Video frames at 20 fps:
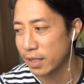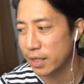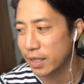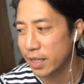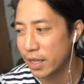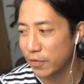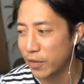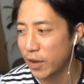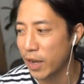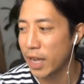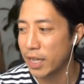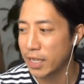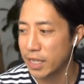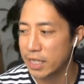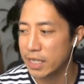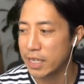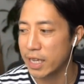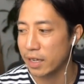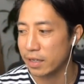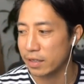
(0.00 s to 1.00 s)
If I had to
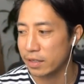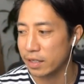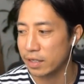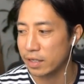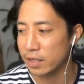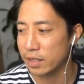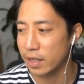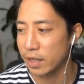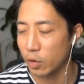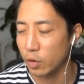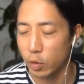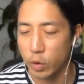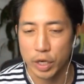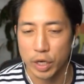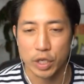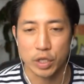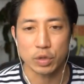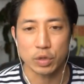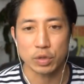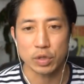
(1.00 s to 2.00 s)
guess, like
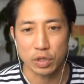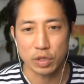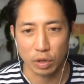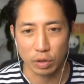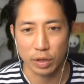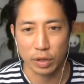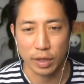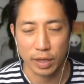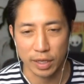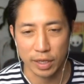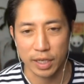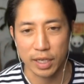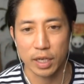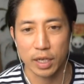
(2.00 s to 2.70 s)
when you started thinking